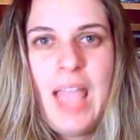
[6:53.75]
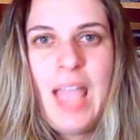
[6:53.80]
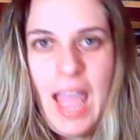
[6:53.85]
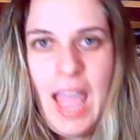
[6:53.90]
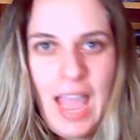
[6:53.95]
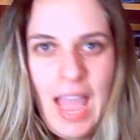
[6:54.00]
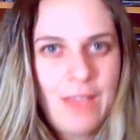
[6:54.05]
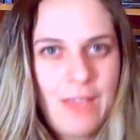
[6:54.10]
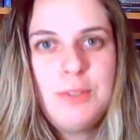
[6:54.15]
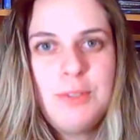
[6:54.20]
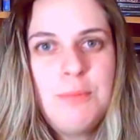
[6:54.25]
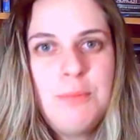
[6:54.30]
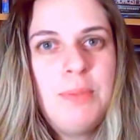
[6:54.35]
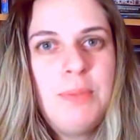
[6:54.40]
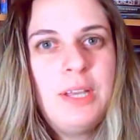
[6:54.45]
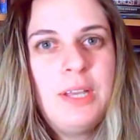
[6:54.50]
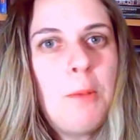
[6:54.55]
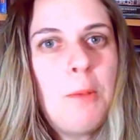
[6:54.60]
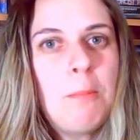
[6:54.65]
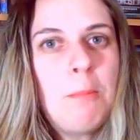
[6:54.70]
have to
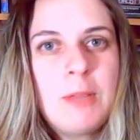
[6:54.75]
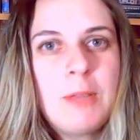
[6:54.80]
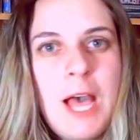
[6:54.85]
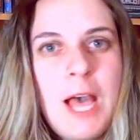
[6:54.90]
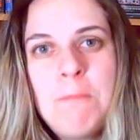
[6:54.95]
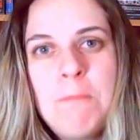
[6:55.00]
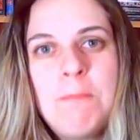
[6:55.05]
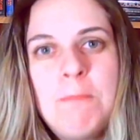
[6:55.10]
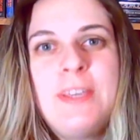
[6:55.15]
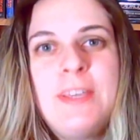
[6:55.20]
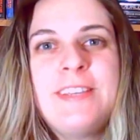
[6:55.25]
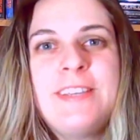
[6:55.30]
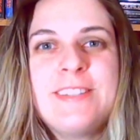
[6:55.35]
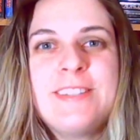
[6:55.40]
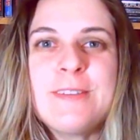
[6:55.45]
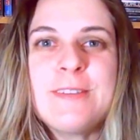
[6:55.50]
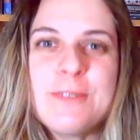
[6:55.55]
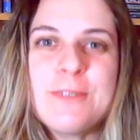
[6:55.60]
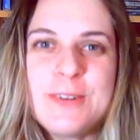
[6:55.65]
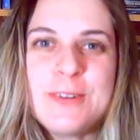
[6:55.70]
pick up copies,
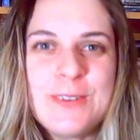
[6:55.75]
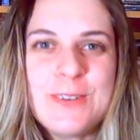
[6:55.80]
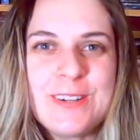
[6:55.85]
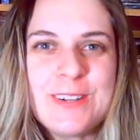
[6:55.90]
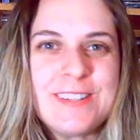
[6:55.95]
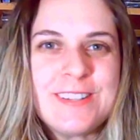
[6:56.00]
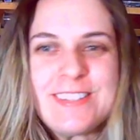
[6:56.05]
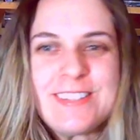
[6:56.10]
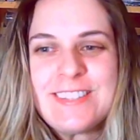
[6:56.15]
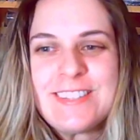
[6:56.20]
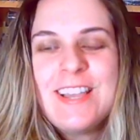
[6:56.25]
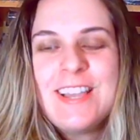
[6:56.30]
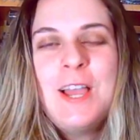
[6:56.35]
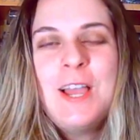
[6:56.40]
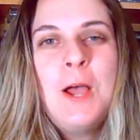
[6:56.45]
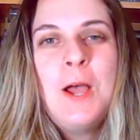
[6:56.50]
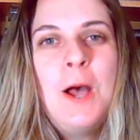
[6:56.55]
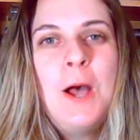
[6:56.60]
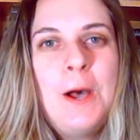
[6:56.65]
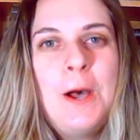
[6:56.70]
of course.
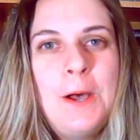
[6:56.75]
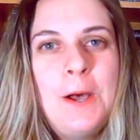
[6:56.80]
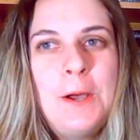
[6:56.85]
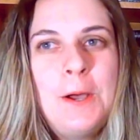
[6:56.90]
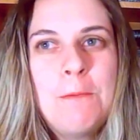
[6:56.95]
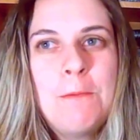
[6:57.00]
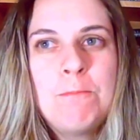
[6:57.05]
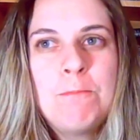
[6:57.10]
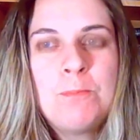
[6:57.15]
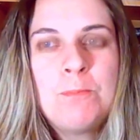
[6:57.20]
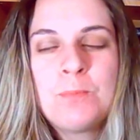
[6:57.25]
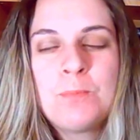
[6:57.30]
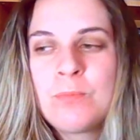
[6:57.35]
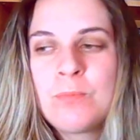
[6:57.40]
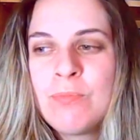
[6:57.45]
Um,